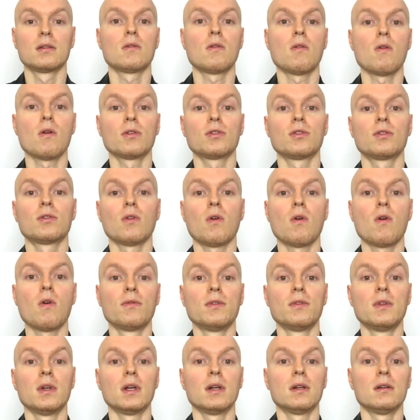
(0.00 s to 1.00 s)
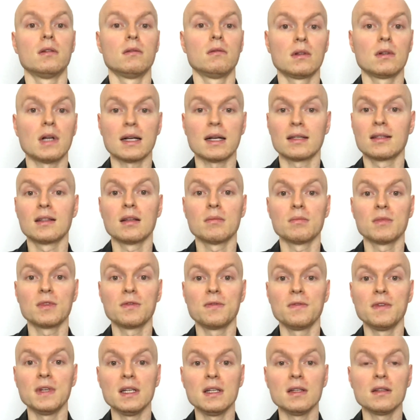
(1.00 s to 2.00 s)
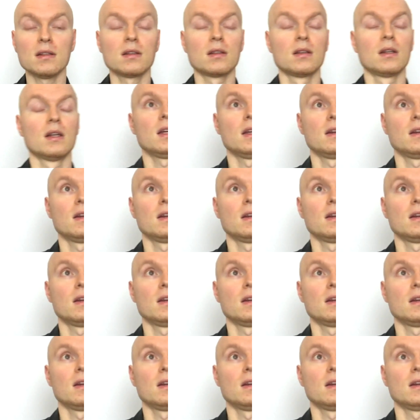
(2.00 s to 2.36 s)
cost of the customs fees?